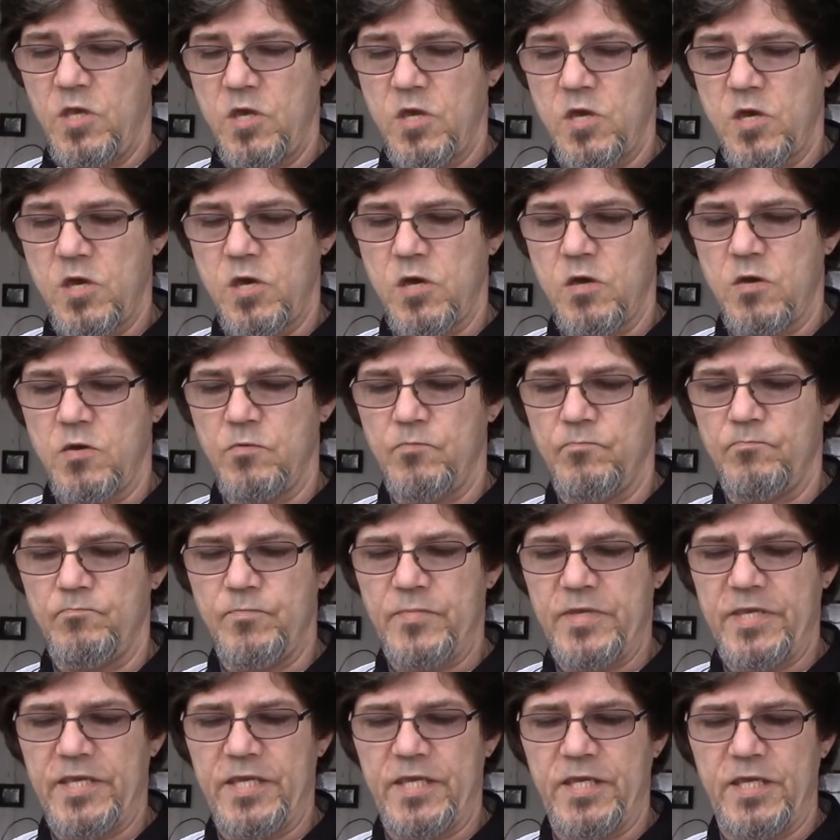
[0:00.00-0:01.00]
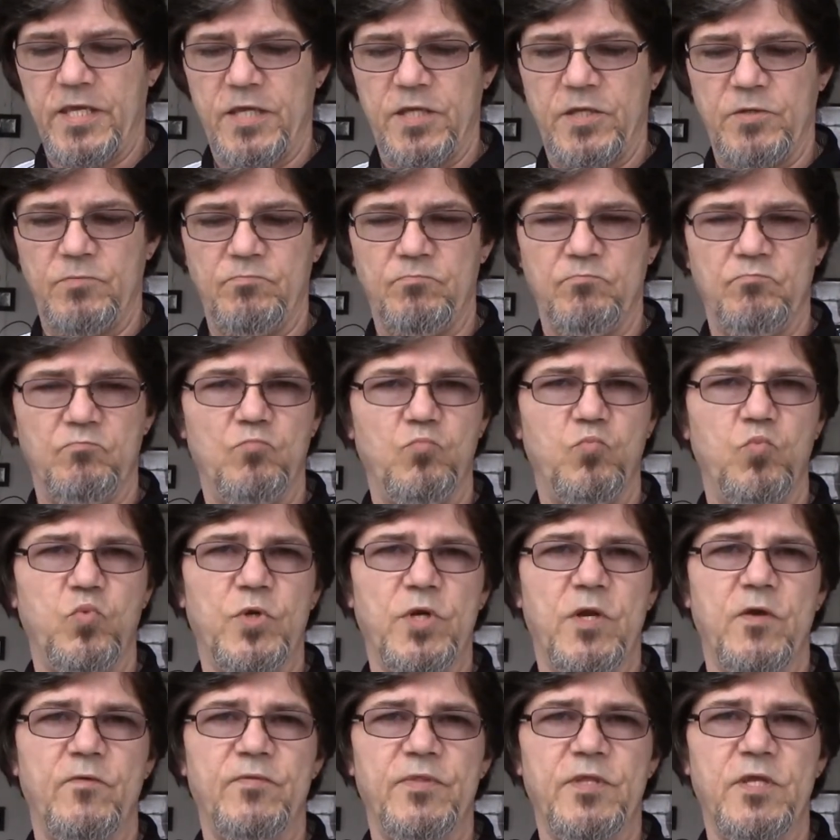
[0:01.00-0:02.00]
And
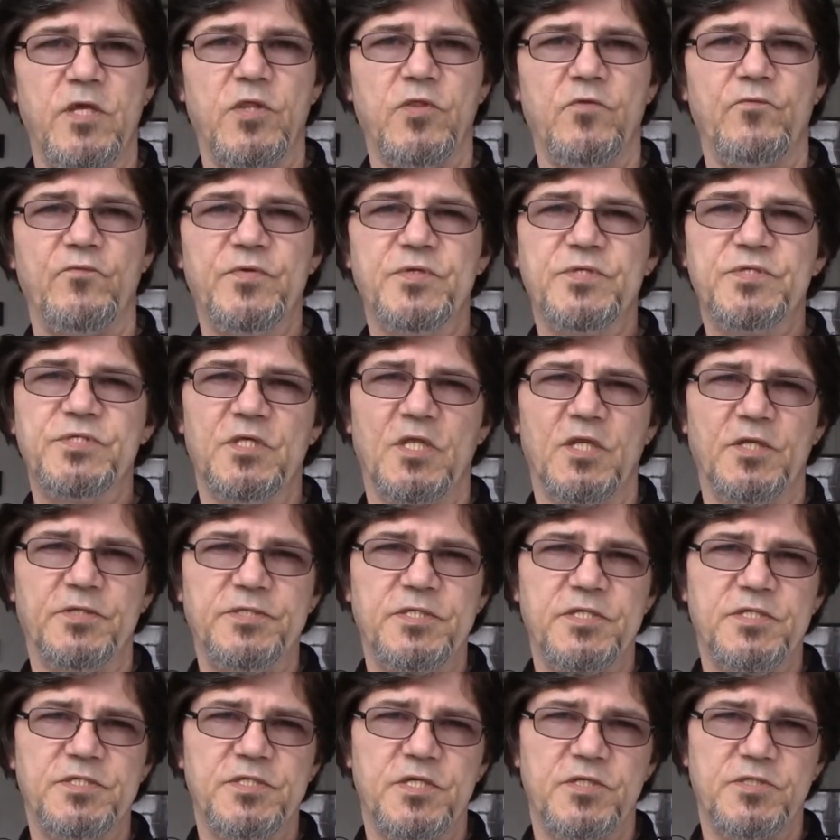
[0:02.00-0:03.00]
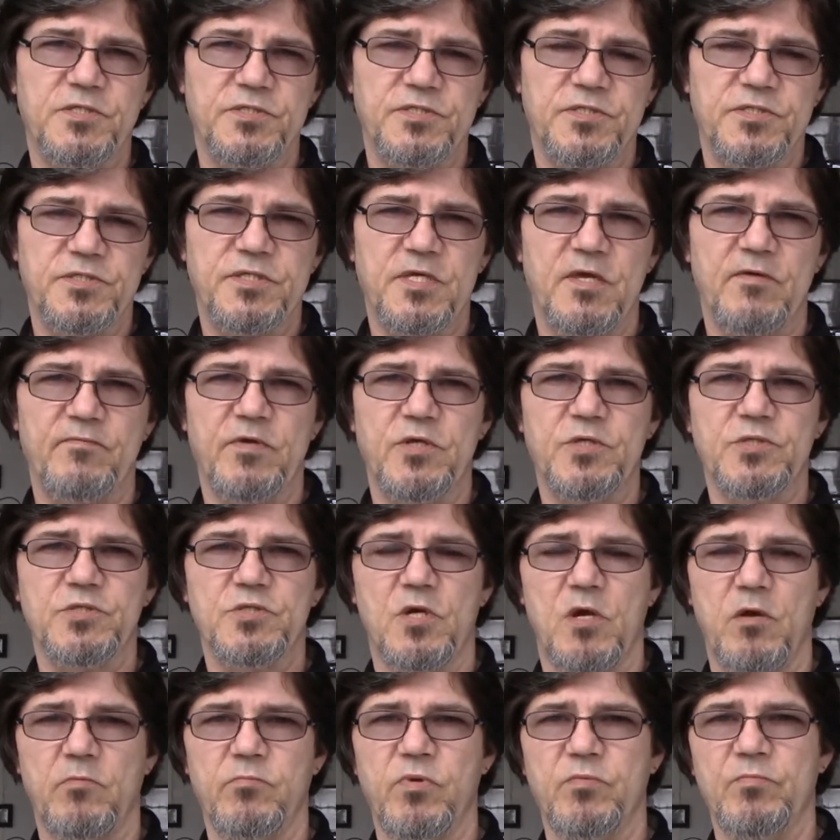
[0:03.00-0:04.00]
whenever the other facilities, such as the Salvation
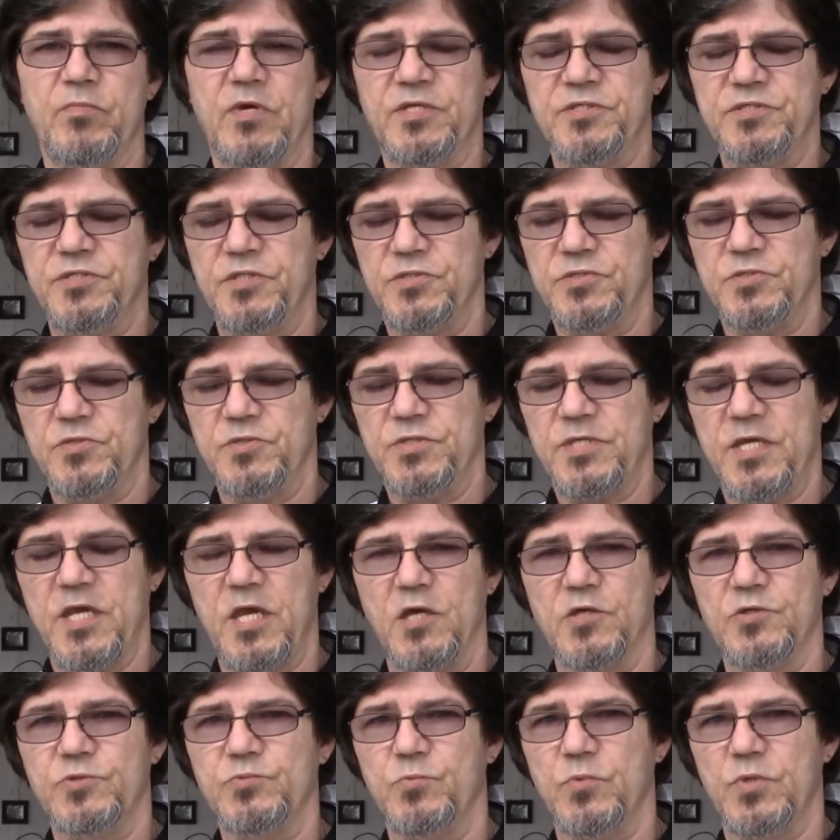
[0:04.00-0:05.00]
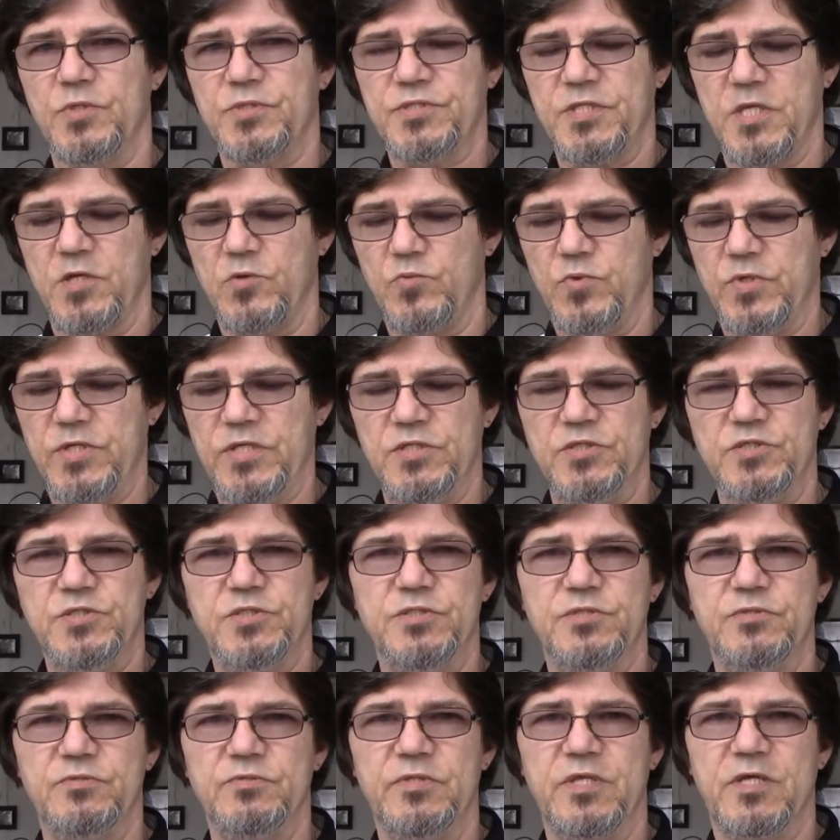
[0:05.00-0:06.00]
Army and my sister's house, once they
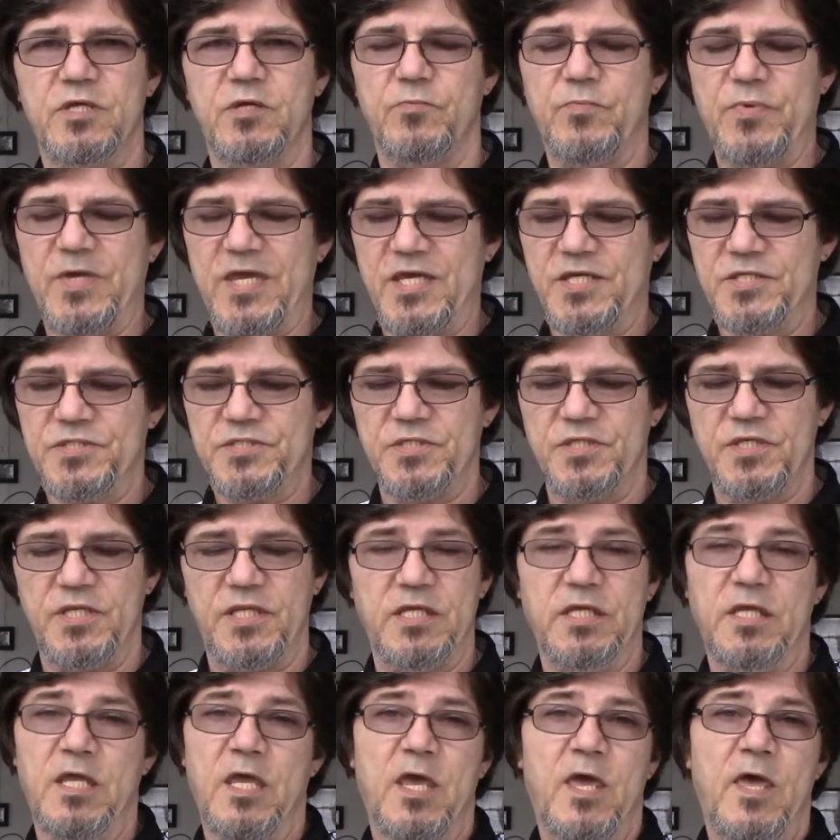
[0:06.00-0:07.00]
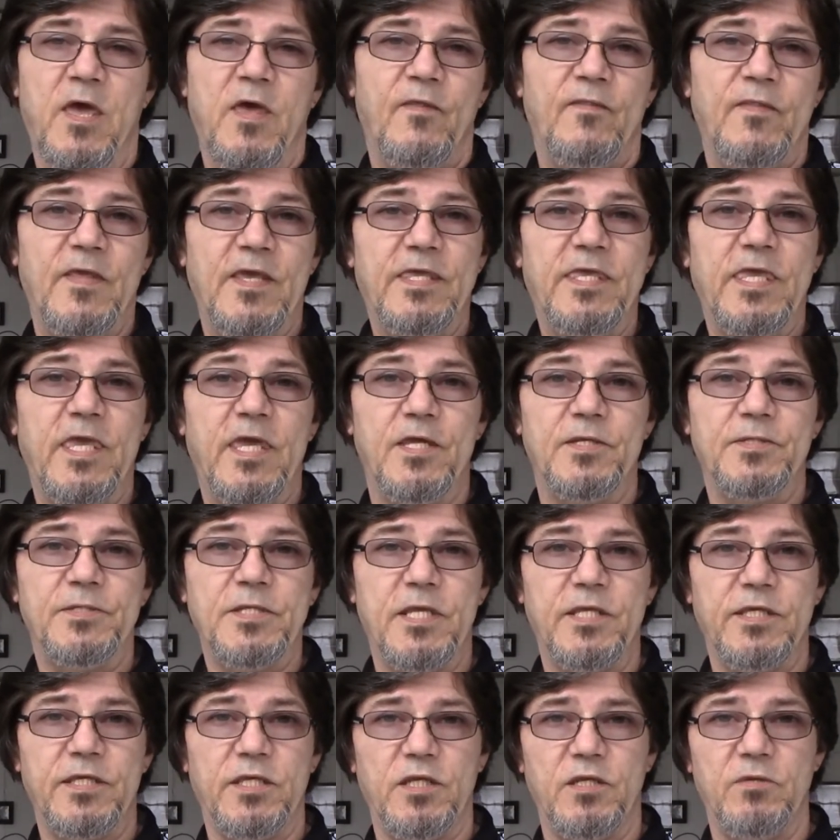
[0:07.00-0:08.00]
reach the capacity, they can't
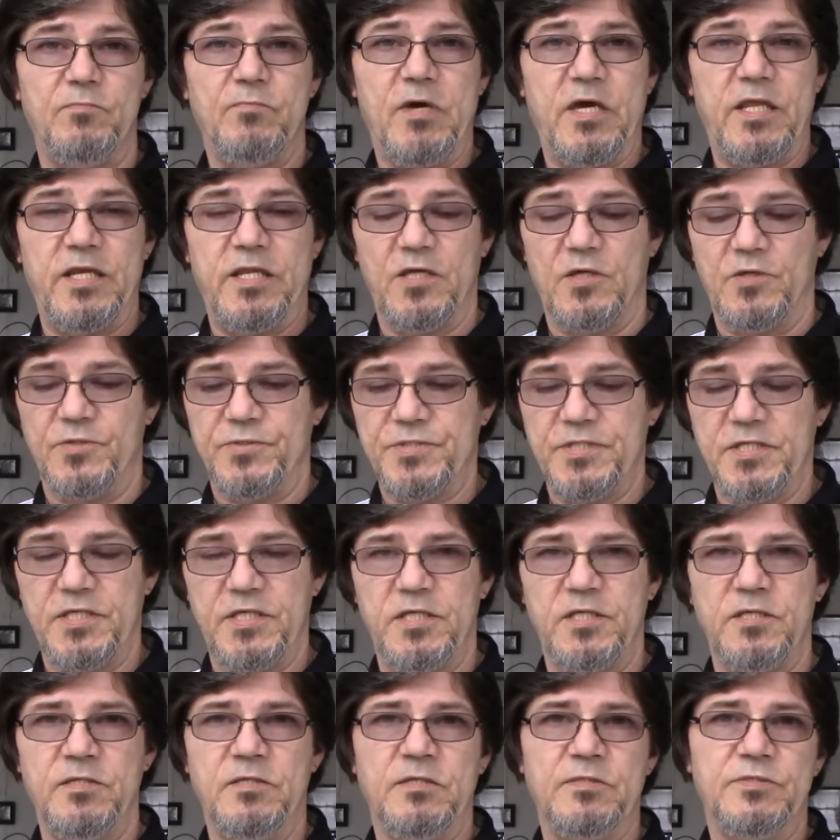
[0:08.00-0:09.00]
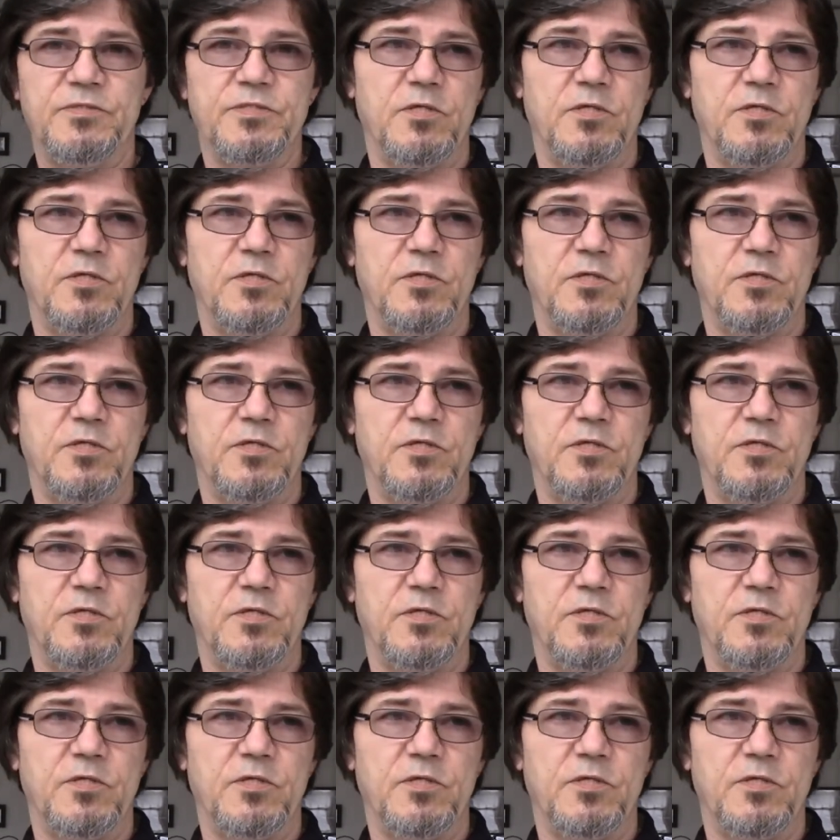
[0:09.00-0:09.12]
take anybody else in.